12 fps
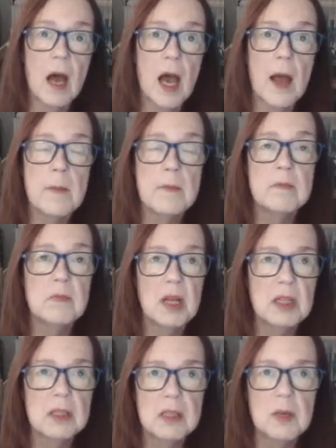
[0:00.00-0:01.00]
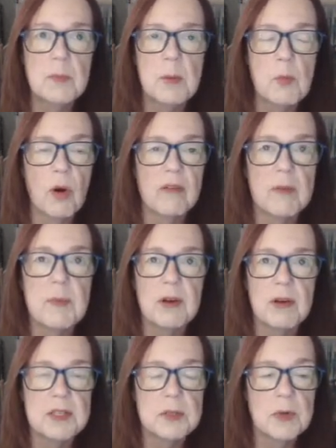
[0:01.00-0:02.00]
I'm a little bit more of a
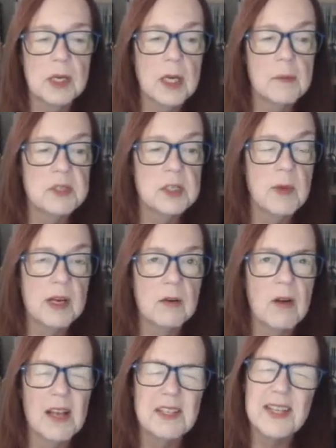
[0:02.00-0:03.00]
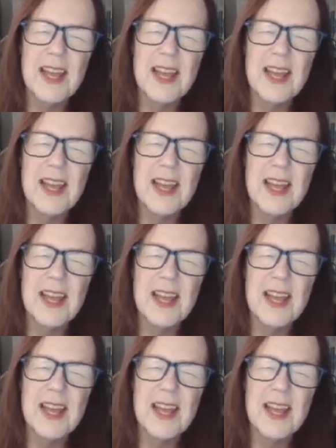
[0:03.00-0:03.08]
purist when it comes to my crust,